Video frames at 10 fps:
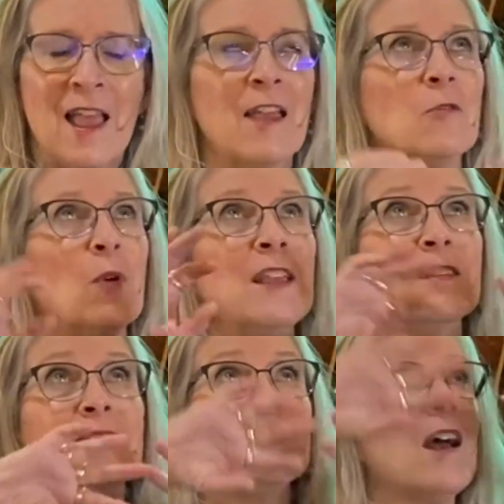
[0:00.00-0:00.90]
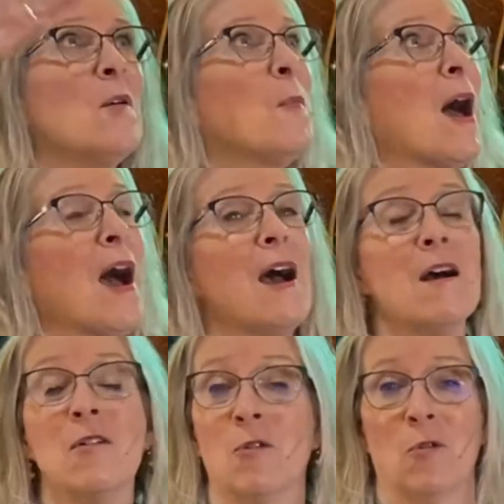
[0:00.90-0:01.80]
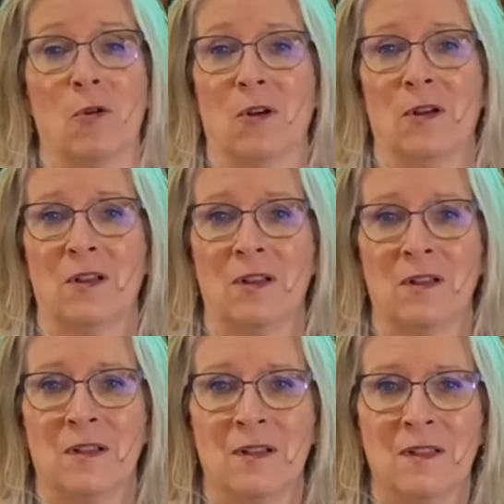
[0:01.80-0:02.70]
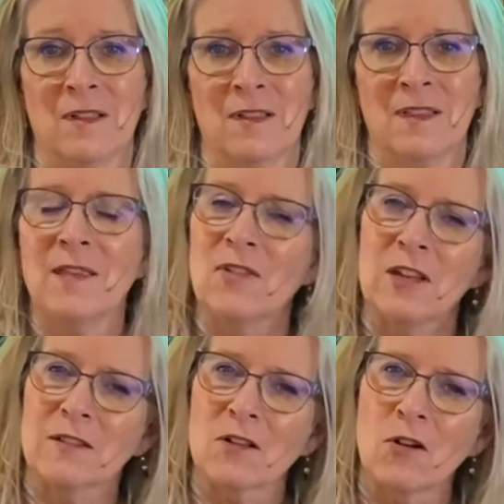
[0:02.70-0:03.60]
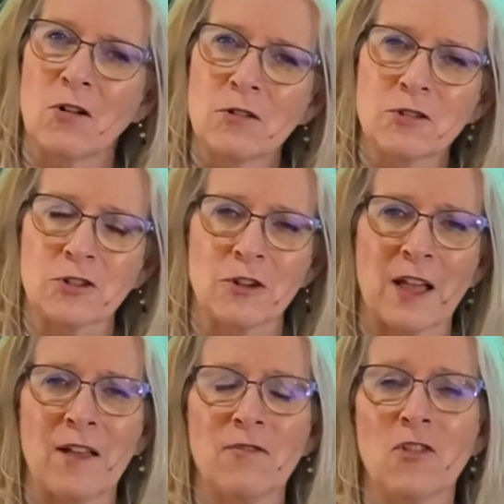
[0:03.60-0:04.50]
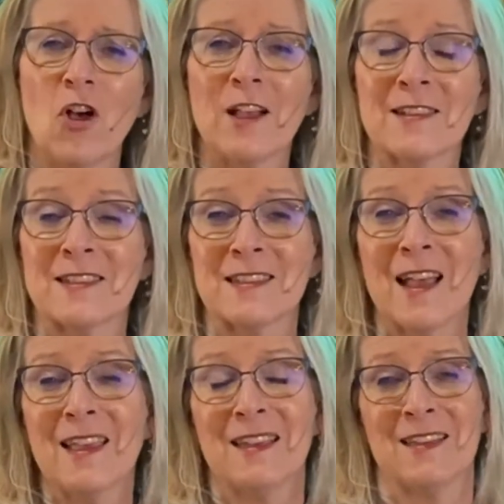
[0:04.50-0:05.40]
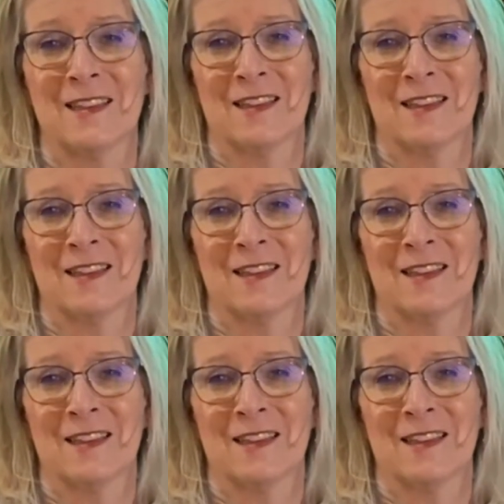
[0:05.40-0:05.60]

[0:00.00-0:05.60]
And we somehow, even as a culture, have lost sight